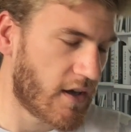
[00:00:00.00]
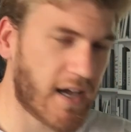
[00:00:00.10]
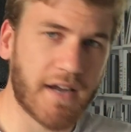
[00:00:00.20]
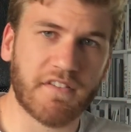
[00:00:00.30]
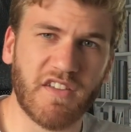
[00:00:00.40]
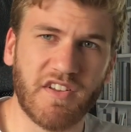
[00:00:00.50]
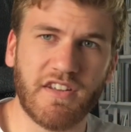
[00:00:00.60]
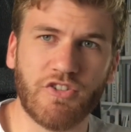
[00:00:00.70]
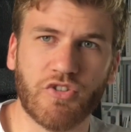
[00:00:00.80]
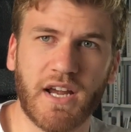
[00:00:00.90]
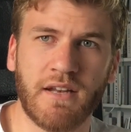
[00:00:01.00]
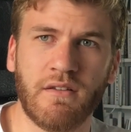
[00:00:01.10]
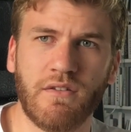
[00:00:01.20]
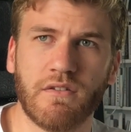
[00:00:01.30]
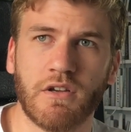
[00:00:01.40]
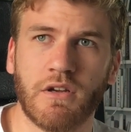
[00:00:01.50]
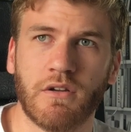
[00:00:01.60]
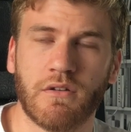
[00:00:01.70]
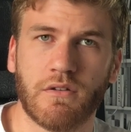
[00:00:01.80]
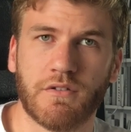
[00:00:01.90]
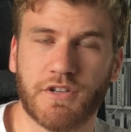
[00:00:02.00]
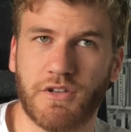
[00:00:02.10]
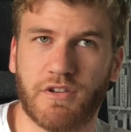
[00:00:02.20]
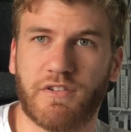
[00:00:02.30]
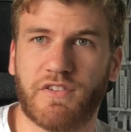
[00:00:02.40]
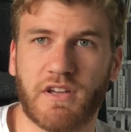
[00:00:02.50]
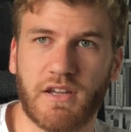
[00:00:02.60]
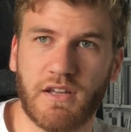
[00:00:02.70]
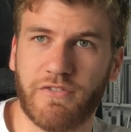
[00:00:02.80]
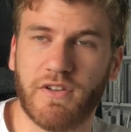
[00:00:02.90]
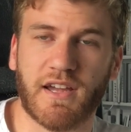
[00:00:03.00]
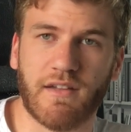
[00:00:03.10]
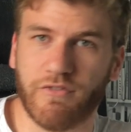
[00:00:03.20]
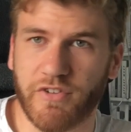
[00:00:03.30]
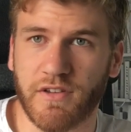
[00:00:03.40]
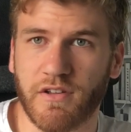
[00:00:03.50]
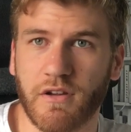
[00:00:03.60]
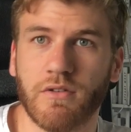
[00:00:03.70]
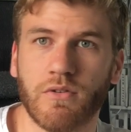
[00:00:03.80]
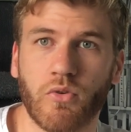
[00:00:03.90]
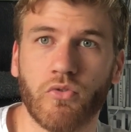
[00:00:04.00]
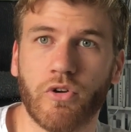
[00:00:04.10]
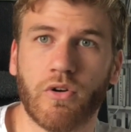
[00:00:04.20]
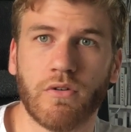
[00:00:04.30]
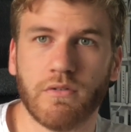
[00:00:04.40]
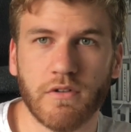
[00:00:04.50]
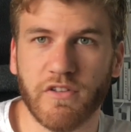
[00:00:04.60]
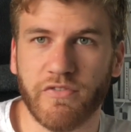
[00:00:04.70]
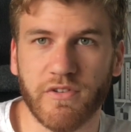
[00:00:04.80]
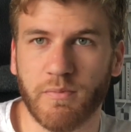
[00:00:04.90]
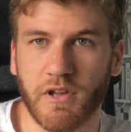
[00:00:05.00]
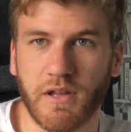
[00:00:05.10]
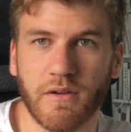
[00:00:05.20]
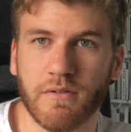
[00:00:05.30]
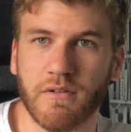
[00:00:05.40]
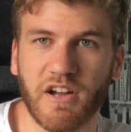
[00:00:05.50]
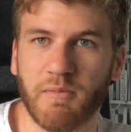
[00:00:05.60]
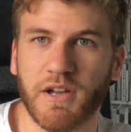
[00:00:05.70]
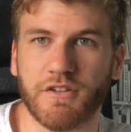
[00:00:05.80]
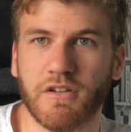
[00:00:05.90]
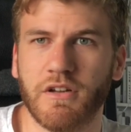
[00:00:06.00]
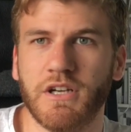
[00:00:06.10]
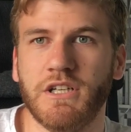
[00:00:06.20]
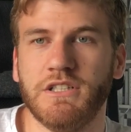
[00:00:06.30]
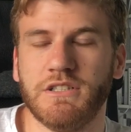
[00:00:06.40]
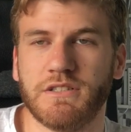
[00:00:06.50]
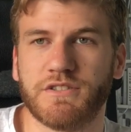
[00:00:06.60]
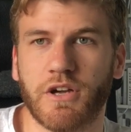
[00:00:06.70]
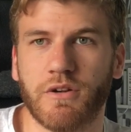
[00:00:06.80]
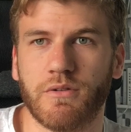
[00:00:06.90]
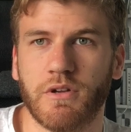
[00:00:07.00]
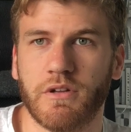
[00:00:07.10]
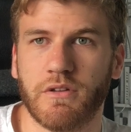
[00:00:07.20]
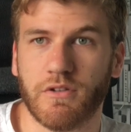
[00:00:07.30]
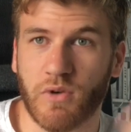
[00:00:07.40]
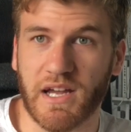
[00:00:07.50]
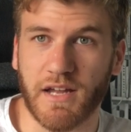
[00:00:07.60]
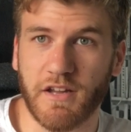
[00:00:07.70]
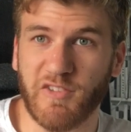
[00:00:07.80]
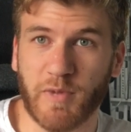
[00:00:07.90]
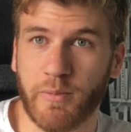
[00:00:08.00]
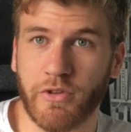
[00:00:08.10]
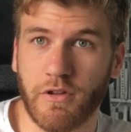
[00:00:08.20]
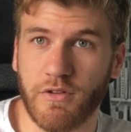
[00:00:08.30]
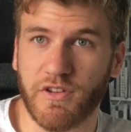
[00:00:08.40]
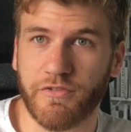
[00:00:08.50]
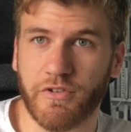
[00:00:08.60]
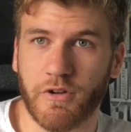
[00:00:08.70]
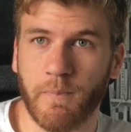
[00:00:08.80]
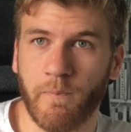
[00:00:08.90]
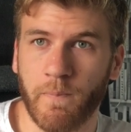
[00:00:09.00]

Activity trends. So you can see if you're getting fitter or not, if it's me, I imagine. So quite handy for people that use it for